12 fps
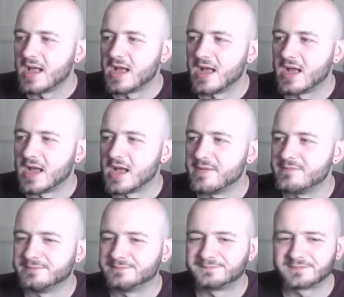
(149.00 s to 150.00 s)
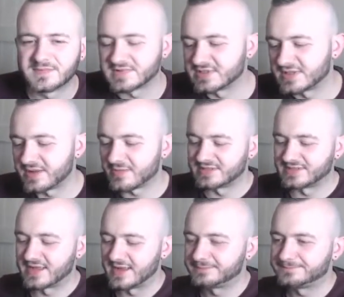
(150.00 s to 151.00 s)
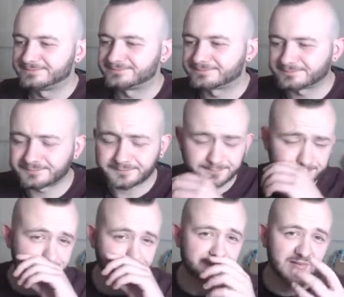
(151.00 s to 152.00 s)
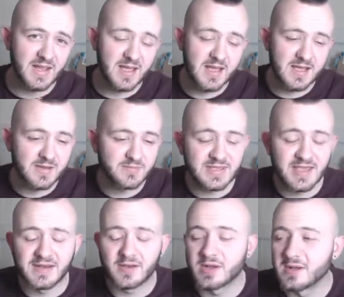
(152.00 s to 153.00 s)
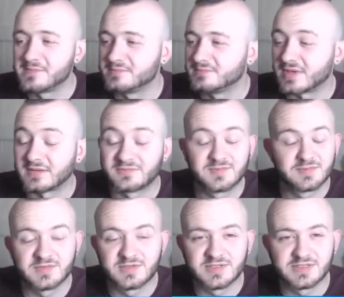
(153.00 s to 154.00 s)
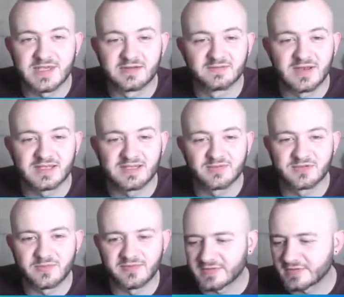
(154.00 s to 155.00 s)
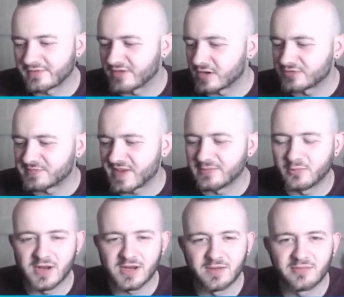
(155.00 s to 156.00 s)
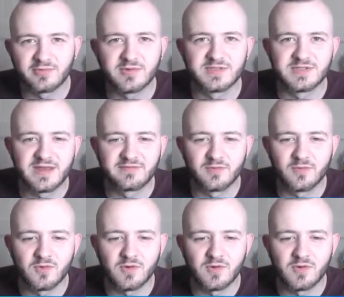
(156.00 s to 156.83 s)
now. So there is that. But yeah, no, I was just saying the last episode, we got loads of paperwork come through today for